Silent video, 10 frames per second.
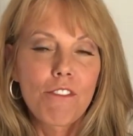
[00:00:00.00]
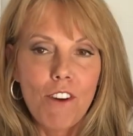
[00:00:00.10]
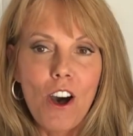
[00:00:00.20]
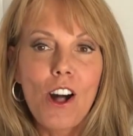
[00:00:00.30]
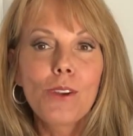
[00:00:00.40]

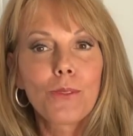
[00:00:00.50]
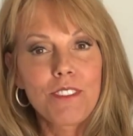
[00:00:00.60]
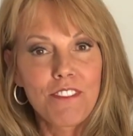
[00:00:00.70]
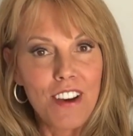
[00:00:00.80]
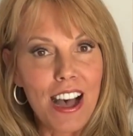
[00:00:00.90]
Fall
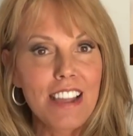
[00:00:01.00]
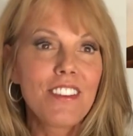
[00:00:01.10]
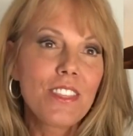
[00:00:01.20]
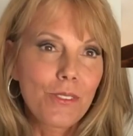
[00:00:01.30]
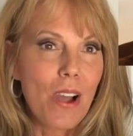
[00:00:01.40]
Revive
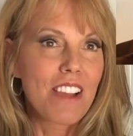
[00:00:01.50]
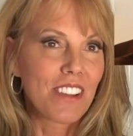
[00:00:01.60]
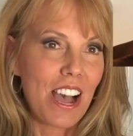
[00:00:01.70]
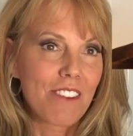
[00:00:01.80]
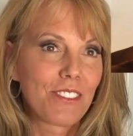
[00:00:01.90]
and Thrive
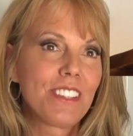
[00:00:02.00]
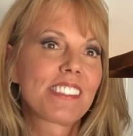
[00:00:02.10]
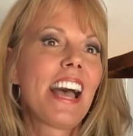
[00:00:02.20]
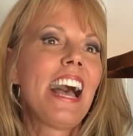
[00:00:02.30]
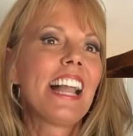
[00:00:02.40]

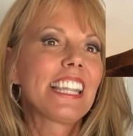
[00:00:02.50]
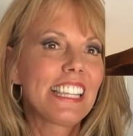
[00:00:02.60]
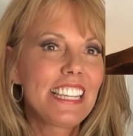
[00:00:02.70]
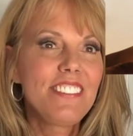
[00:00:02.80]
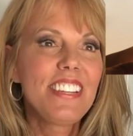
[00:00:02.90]
Conference,
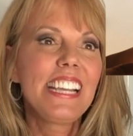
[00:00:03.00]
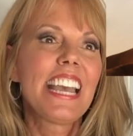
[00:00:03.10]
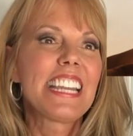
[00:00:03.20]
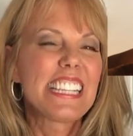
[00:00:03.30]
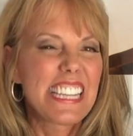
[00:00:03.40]
Living
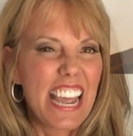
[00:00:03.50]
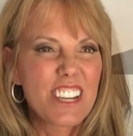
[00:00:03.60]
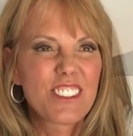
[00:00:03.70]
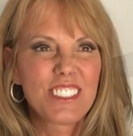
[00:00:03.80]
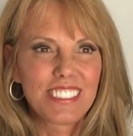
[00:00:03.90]
an
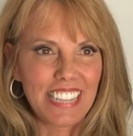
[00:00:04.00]
Intentional